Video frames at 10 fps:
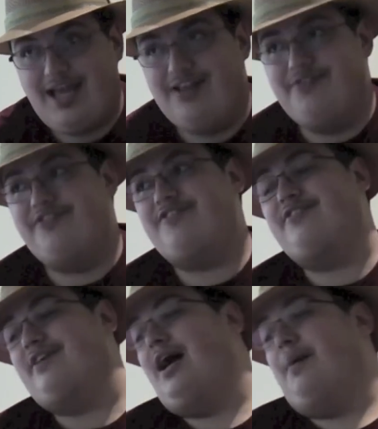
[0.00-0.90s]
and
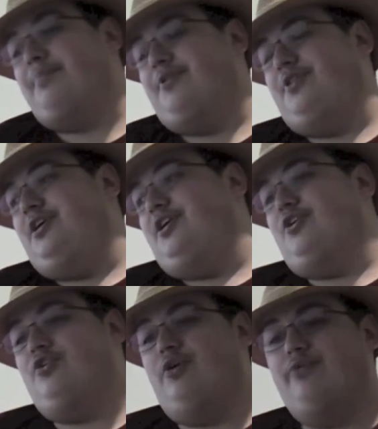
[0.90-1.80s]
stop
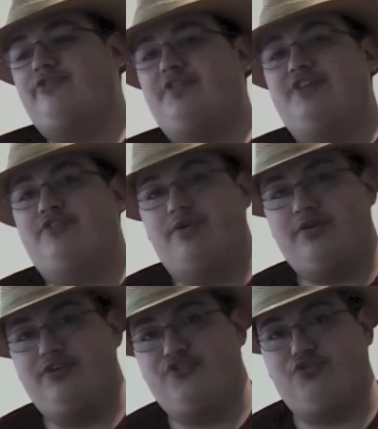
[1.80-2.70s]
the ghost that
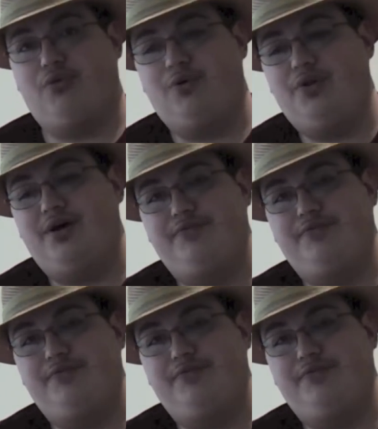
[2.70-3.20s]
took control